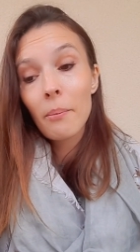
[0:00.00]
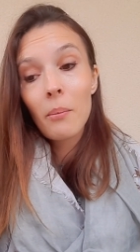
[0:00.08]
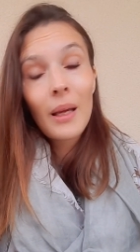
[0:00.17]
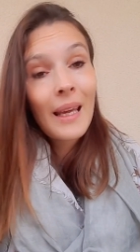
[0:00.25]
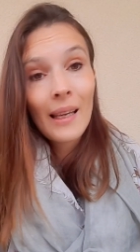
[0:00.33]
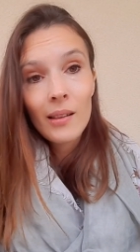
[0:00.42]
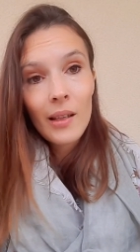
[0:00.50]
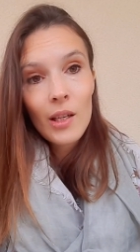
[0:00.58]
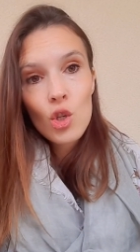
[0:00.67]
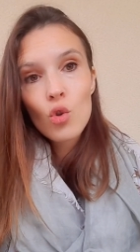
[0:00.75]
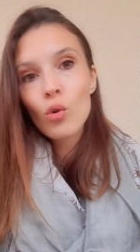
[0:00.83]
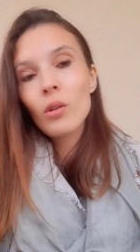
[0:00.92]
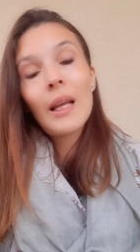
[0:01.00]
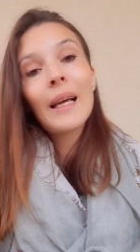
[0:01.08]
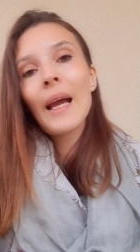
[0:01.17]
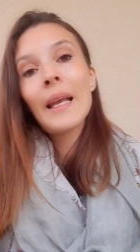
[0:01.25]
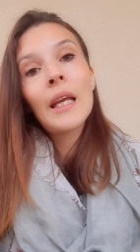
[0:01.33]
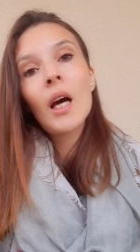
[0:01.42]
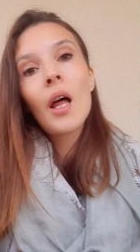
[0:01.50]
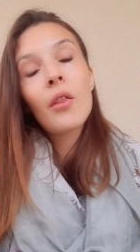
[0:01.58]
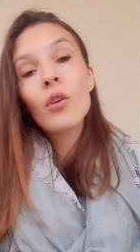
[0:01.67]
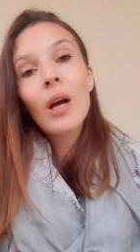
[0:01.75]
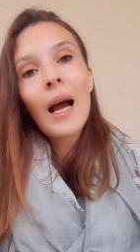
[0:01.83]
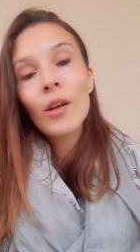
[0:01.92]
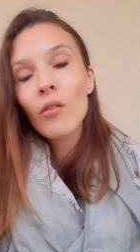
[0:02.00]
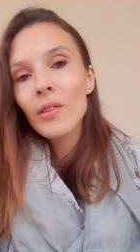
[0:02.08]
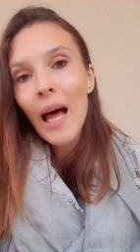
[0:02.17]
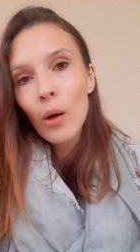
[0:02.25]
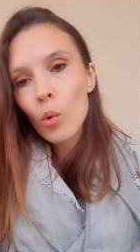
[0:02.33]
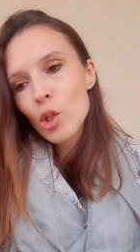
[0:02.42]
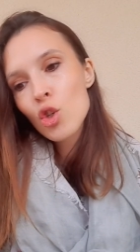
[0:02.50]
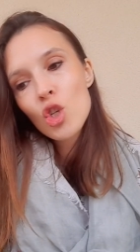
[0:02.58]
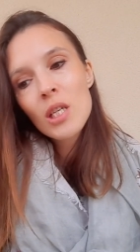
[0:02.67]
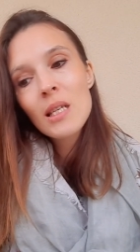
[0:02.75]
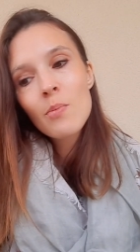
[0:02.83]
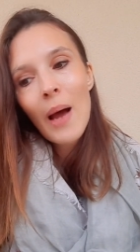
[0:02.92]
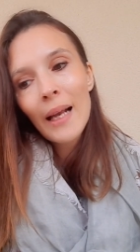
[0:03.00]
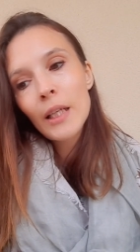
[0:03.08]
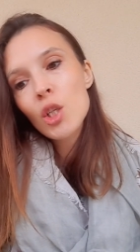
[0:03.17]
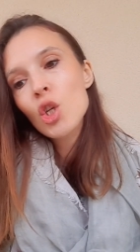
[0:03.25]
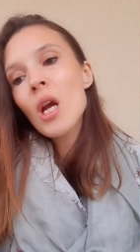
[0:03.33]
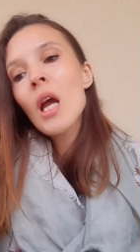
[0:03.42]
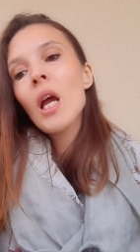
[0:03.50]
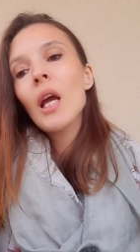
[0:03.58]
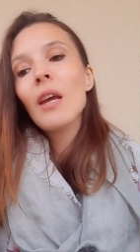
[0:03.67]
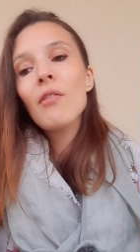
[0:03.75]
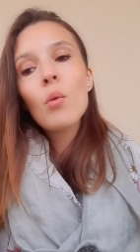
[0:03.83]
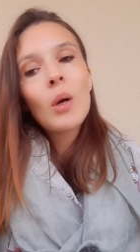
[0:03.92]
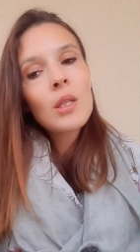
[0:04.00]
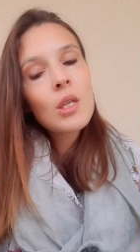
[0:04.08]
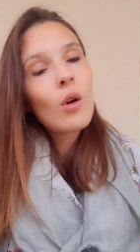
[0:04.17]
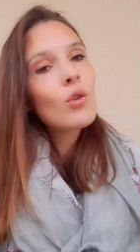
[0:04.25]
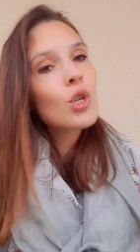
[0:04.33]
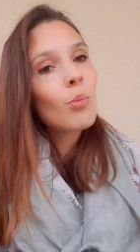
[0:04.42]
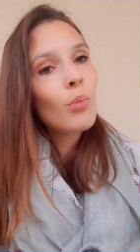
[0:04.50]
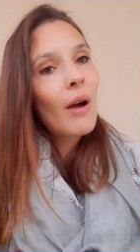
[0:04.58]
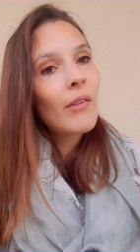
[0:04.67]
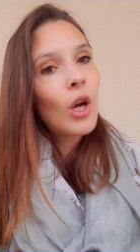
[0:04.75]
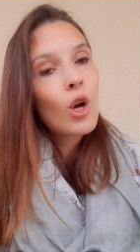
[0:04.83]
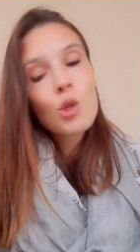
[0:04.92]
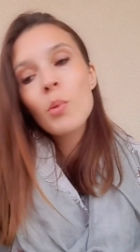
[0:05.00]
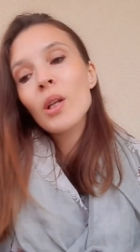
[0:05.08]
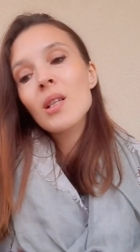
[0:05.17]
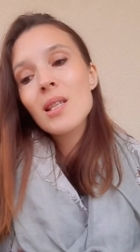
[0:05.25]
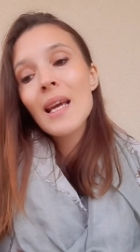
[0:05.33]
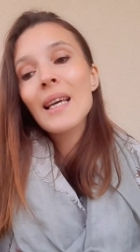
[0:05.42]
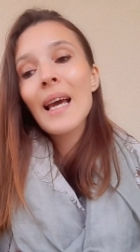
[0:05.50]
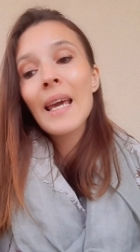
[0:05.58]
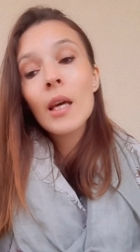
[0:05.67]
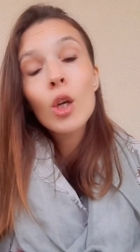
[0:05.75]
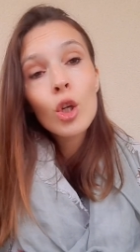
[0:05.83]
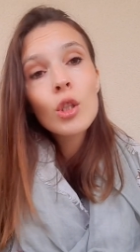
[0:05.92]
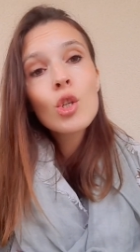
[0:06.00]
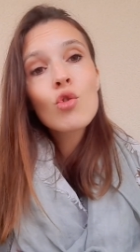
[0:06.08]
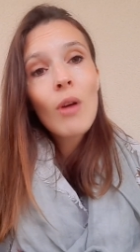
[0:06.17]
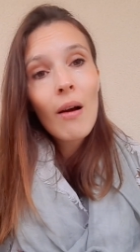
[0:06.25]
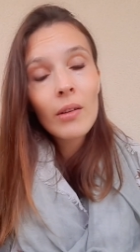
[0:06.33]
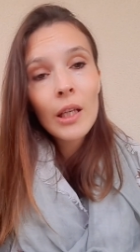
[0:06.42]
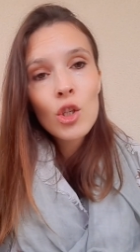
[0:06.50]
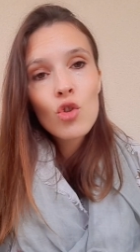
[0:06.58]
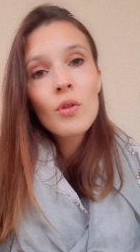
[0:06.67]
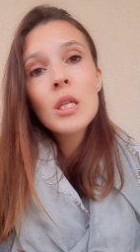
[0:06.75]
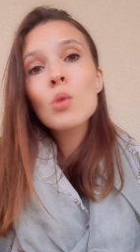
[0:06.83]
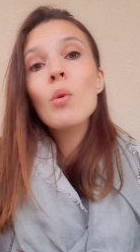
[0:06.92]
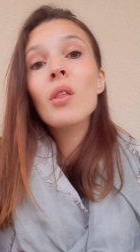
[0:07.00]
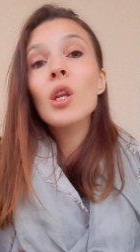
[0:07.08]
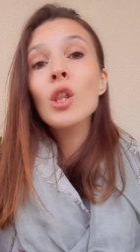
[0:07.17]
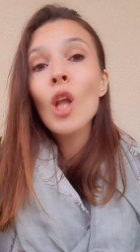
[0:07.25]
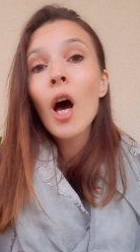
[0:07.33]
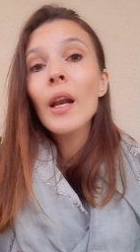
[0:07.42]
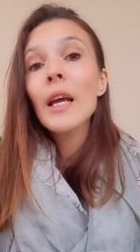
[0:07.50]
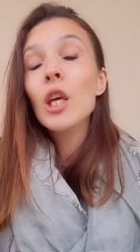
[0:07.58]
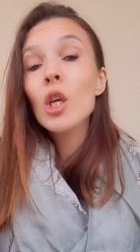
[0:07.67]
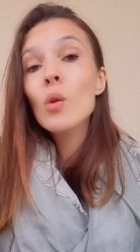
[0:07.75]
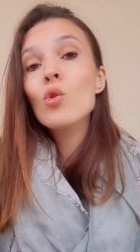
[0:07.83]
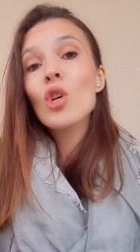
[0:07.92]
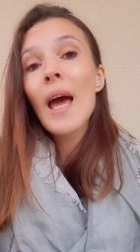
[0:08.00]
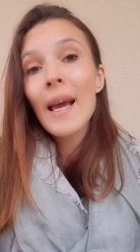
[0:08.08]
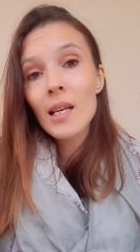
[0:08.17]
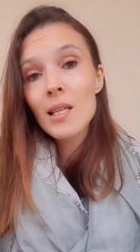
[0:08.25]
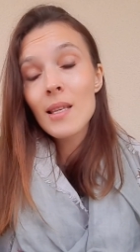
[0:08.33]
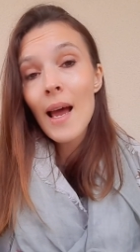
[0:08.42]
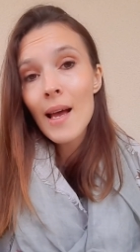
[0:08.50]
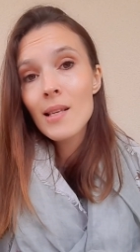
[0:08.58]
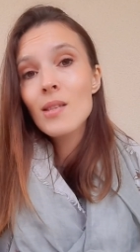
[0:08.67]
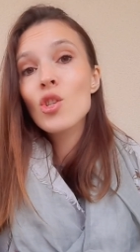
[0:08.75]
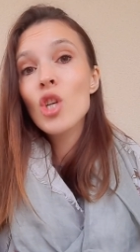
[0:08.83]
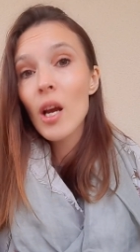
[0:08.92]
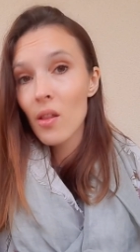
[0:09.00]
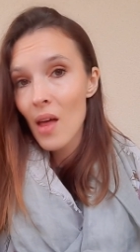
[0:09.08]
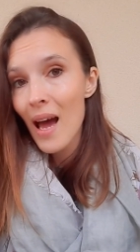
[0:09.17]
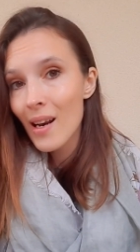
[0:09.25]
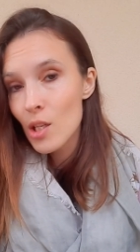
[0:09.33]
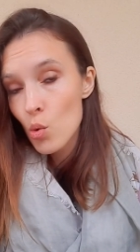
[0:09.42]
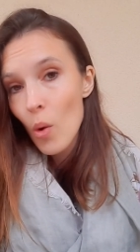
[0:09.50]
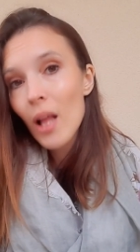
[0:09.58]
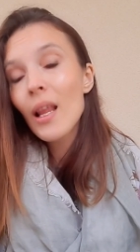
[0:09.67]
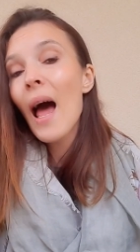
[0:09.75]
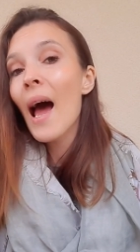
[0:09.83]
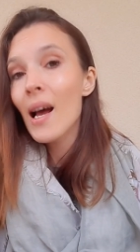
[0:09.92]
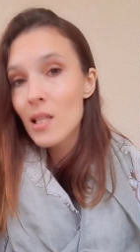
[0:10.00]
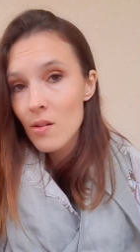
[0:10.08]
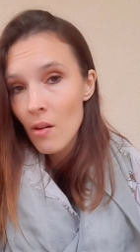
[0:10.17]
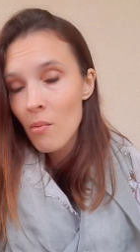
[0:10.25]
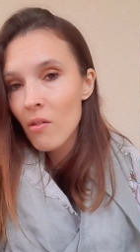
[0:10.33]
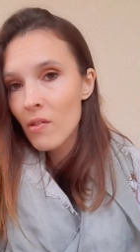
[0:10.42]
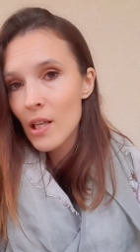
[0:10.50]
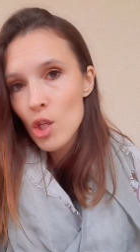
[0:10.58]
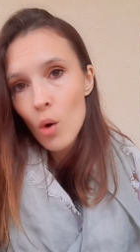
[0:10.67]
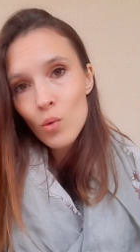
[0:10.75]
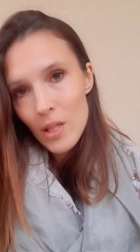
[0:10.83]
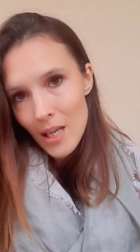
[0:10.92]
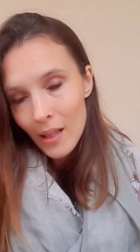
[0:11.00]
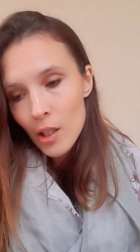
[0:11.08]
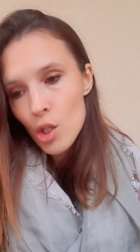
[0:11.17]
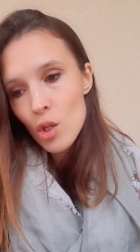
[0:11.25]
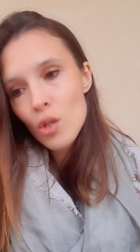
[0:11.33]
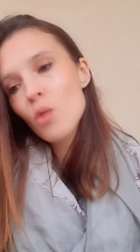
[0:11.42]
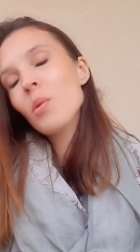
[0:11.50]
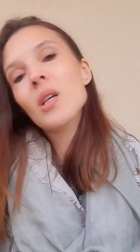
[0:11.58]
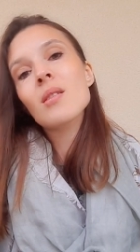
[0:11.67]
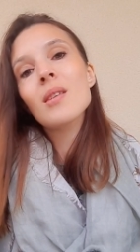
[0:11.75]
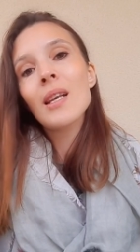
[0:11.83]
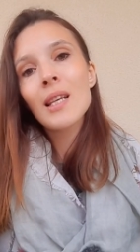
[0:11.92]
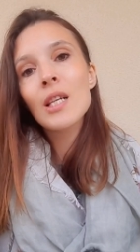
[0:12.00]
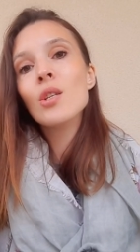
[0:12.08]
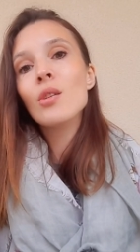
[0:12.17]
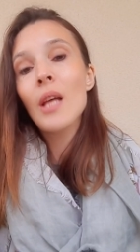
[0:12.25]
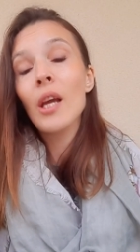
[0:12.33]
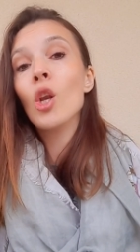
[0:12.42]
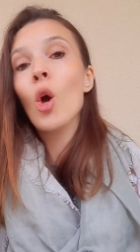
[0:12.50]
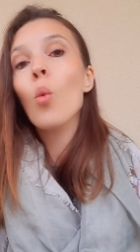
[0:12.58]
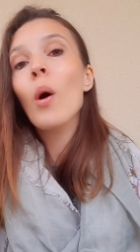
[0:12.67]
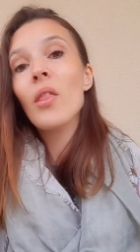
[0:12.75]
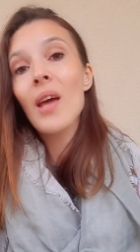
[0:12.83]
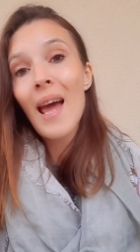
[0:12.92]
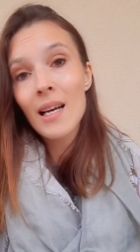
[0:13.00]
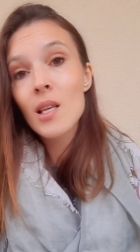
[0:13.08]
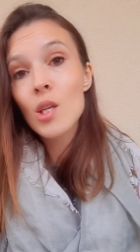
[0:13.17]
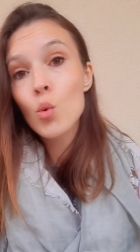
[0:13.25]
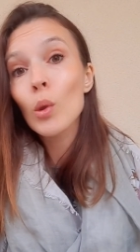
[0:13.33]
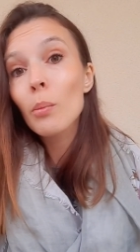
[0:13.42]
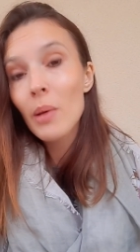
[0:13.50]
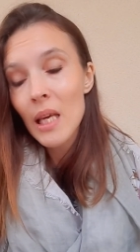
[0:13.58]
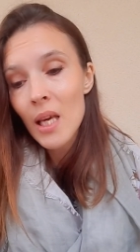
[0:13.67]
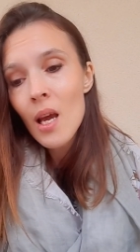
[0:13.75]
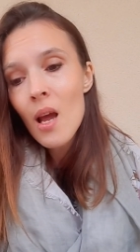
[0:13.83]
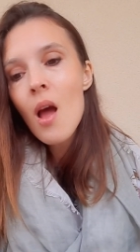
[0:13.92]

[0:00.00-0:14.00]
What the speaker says: English or like any other kind of language, just Spanish. If you want to go to a private hospital, take a good travel insurance with not a huge excess. Check that as well. Ask them if they don't tell it to you, because they need to let you know what the excess will be